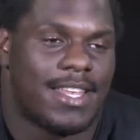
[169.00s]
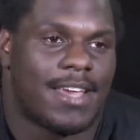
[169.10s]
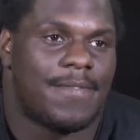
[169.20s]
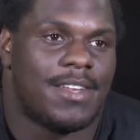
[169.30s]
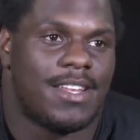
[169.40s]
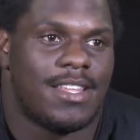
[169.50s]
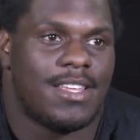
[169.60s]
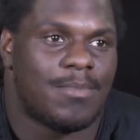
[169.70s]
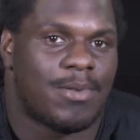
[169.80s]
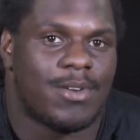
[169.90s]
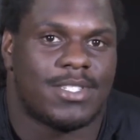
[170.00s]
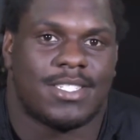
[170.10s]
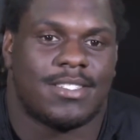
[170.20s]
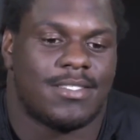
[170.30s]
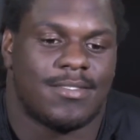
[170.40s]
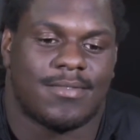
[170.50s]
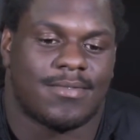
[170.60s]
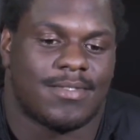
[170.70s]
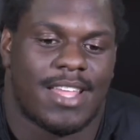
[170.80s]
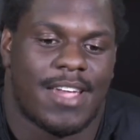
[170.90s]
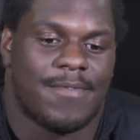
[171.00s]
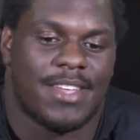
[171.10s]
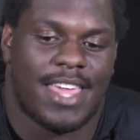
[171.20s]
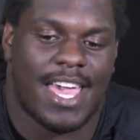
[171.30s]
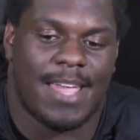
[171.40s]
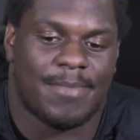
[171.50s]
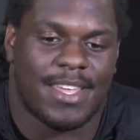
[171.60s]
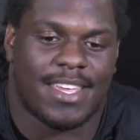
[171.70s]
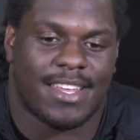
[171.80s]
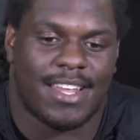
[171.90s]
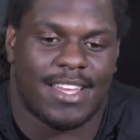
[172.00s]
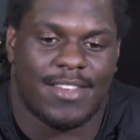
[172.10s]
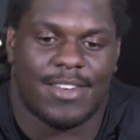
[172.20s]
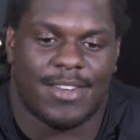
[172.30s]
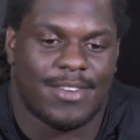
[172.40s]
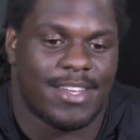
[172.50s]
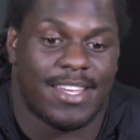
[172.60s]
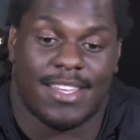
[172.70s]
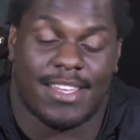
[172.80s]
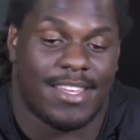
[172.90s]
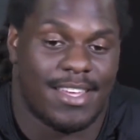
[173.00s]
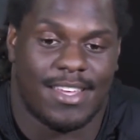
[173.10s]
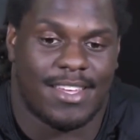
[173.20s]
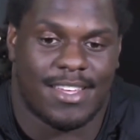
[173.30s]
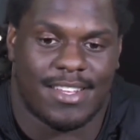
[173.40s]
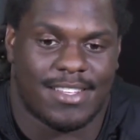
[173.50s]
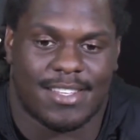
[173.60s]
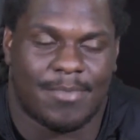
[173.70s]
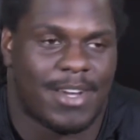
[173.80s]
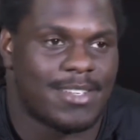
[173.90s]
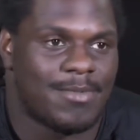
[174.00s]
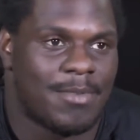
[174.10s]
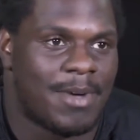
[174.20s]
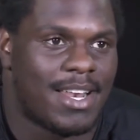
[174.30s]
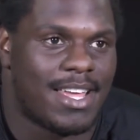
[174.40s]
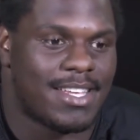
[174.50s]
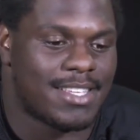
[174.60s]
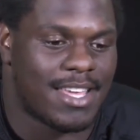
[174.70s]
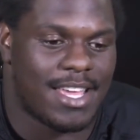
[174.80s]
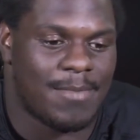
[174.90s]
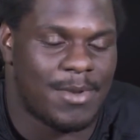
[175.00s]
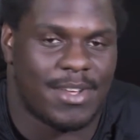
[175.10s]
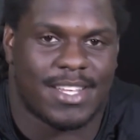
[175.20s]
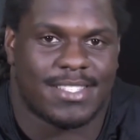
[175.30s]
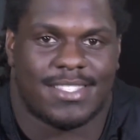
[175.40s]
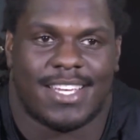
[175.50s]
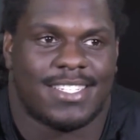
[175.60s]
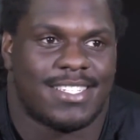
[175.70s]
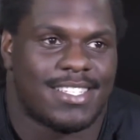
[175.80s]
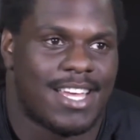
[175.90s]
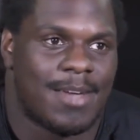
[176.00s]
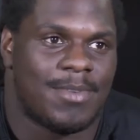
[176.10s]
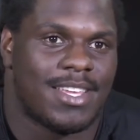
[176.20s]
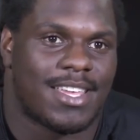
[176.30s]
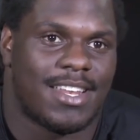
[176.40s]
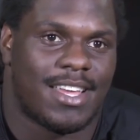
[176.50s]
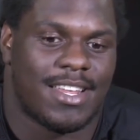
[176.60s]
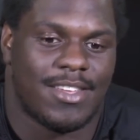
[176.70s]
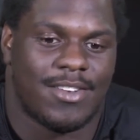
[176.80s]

Definitely approaching every game thinking like, you know, hey, this could possibly be my last game, you know, that's, that's just how I'm looking at it,